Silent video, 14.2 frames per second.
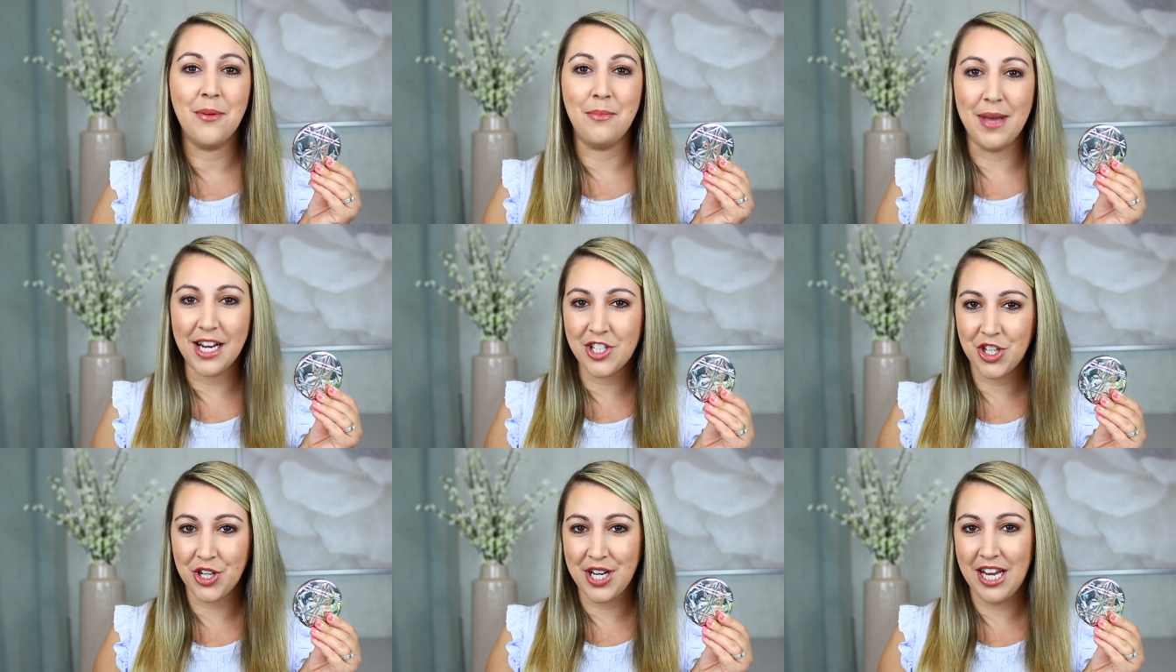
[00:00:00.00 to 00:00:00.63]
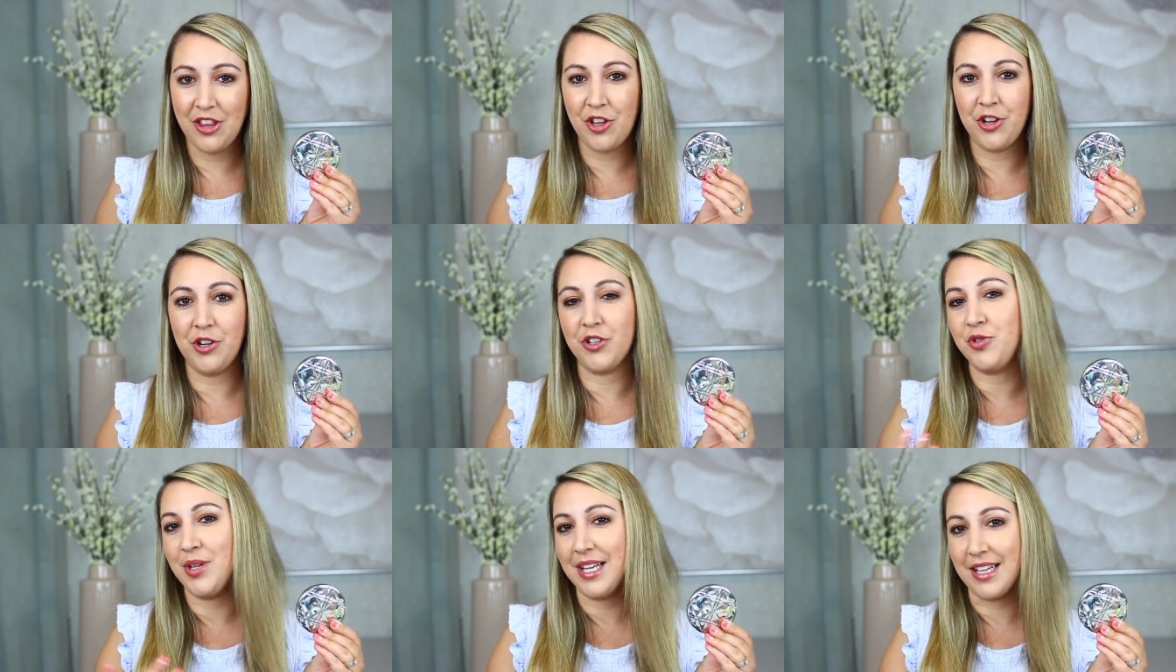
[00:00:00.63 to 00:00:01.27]
make sure either you're
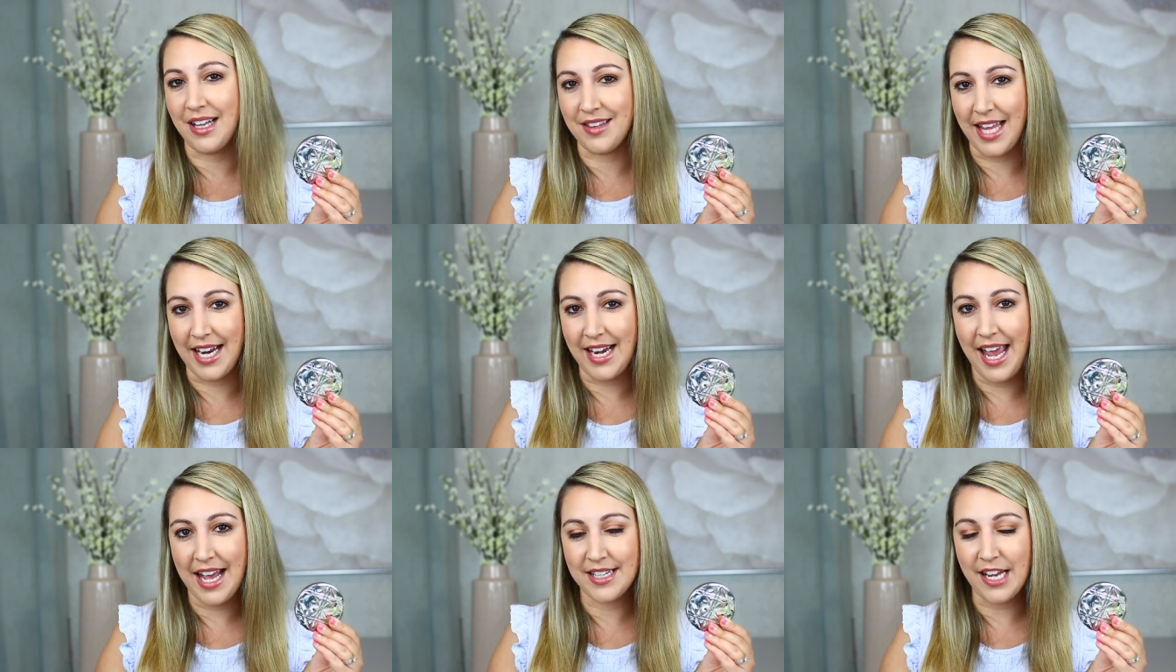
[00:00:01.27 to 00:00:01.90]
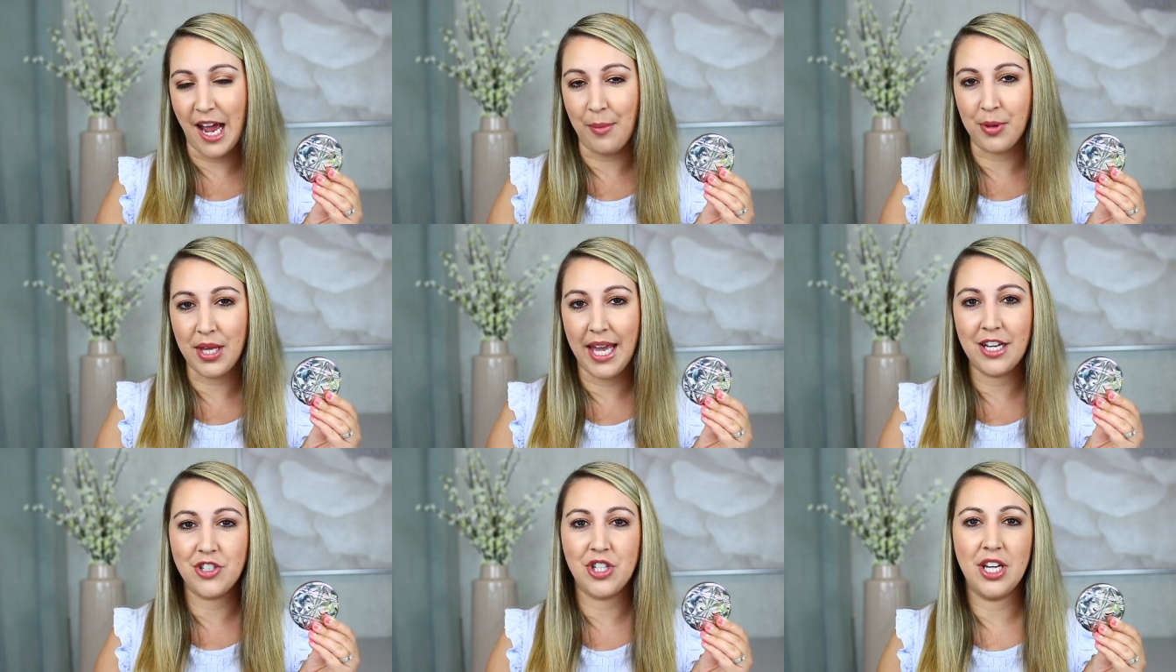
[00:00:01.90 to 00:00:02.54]
doing a light hand
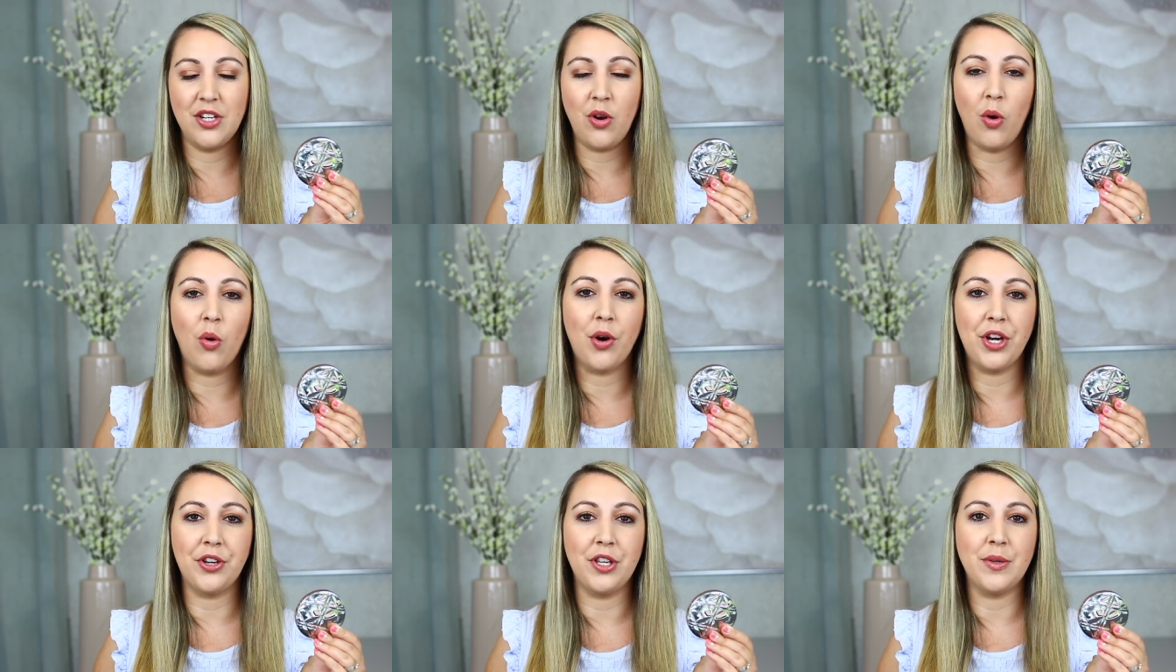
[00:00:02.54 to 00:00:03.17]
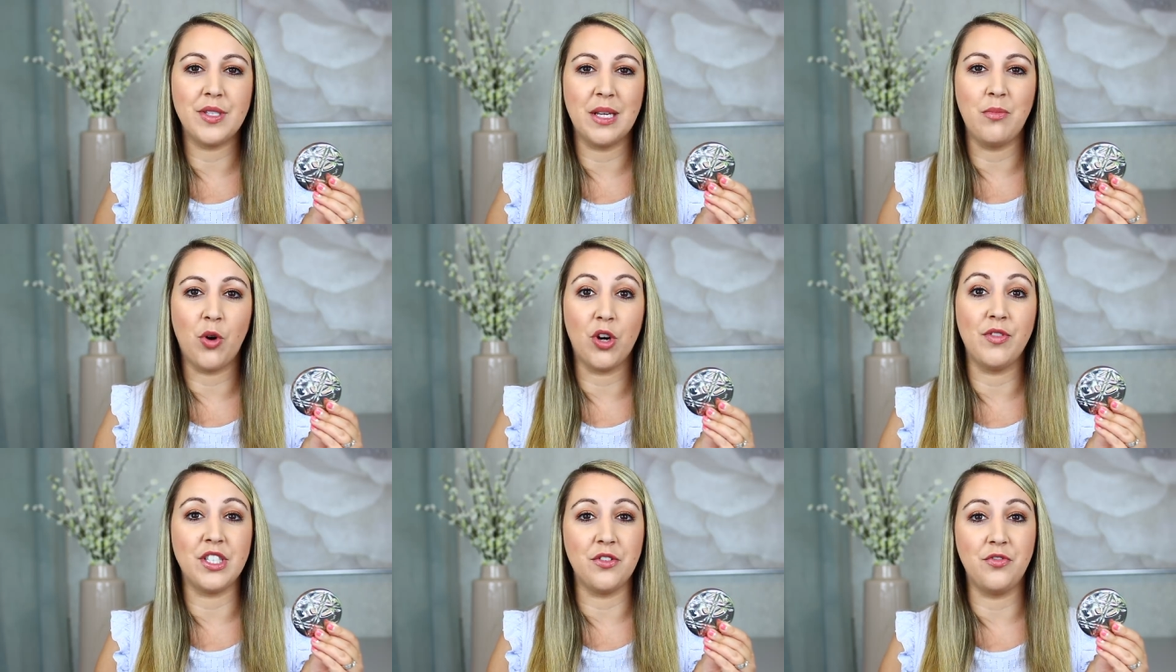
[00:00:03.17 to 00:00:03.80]
application or you're using more
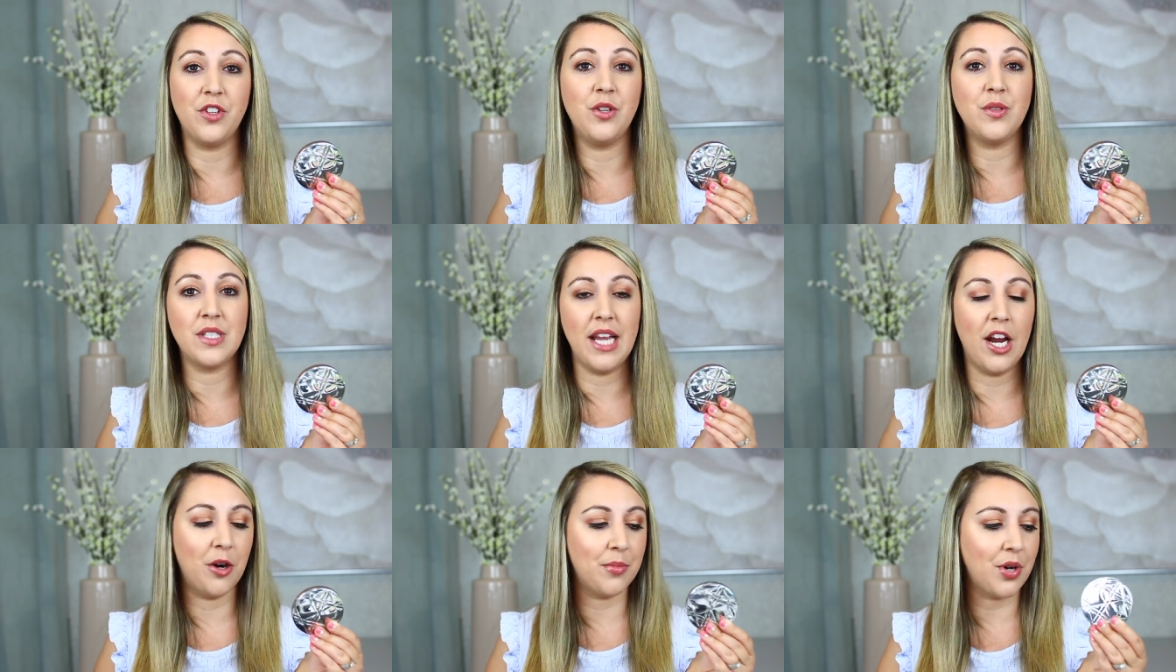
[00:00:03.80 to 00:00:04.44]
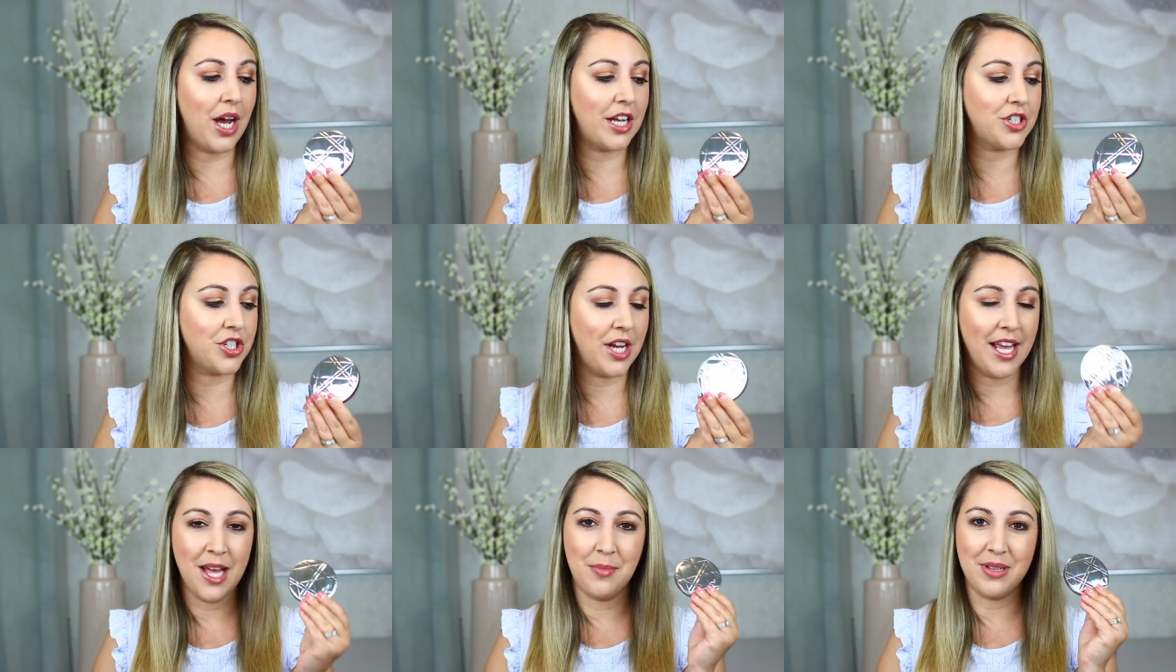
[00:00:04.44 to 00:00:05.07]
of a diffused hairbrush,
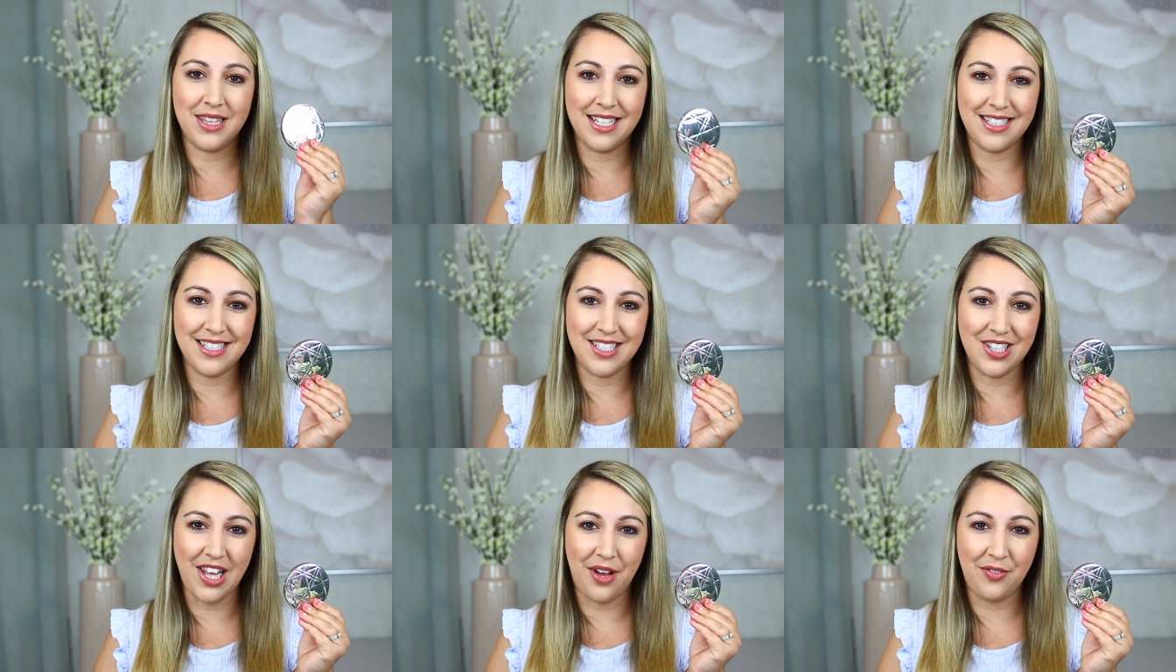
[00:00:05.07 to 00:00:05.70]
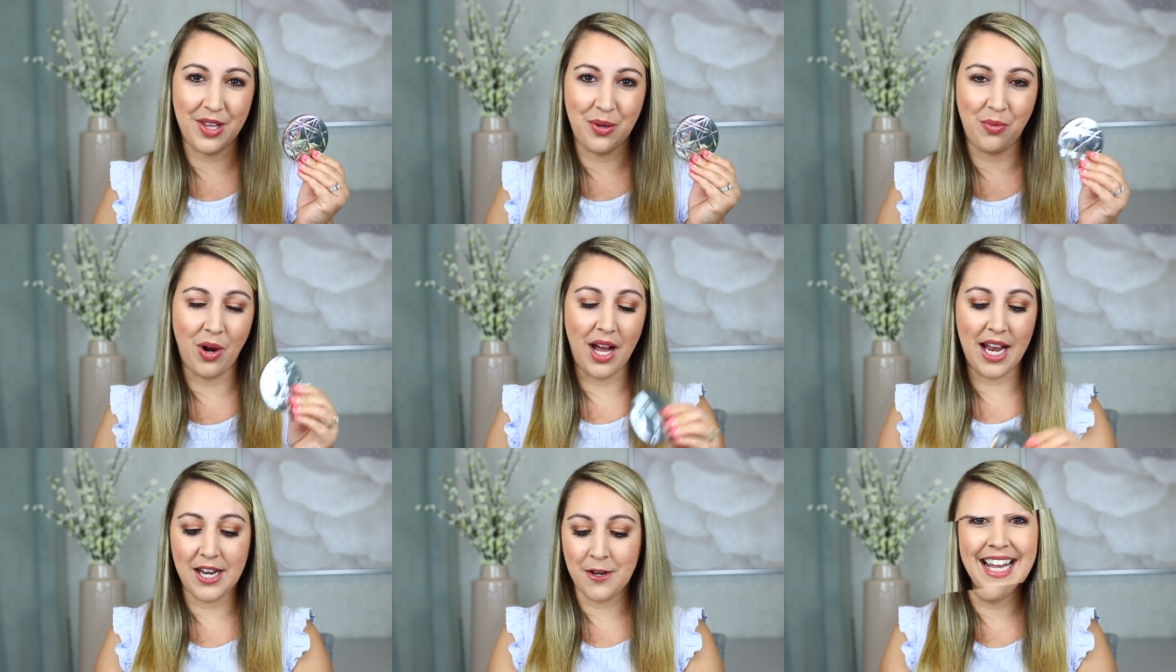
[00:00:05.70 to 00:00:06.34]
but this is a lovely
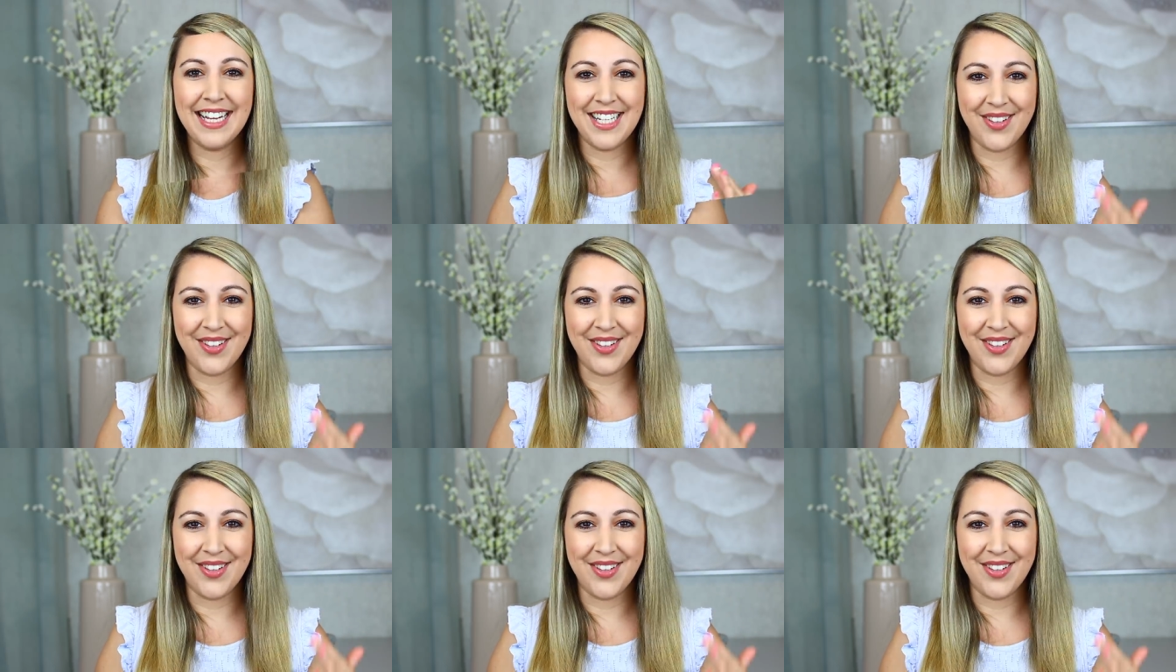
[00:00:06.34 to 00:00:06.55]
one.